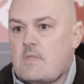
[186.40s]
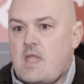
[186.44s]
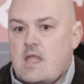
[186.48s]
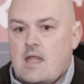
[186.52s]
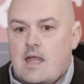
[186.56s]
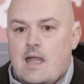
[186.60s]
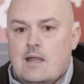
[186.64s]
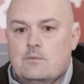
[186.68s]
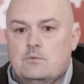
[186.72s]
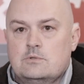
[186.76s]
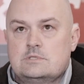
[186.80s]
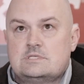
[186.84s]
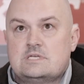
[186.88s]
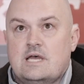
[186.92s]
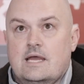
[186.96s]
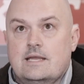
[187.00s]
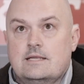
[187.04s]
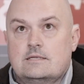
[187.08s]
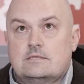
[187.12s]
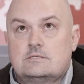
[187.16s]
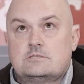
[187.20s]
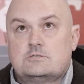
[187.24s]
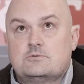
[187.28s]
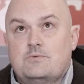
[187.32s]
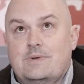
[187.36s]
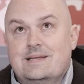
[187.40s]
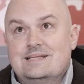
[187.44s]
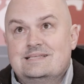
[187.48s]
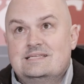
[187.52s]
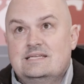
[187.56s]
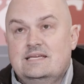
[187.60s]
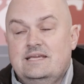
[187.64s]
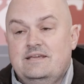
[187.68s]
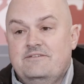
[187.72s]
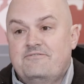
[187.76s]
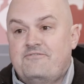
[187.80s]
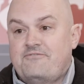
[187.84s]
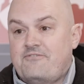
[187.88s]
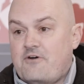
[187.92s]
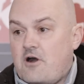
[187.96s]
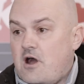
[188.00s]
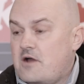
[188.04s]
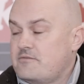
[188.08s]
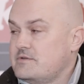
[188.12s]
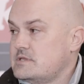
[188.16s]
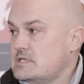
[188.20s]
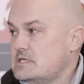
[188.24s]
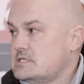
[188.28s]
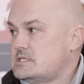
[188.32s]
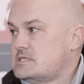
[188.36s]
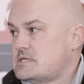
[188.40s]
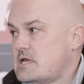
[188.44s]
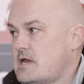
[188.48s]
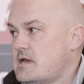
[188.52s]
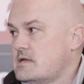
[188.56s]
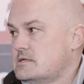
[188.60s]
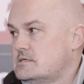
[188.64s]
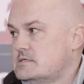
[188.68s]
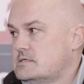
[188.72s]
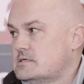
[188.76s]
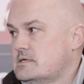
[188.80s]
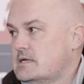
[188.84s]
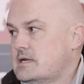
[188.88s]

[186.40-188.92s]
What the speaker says: We'll take 25 at this stage.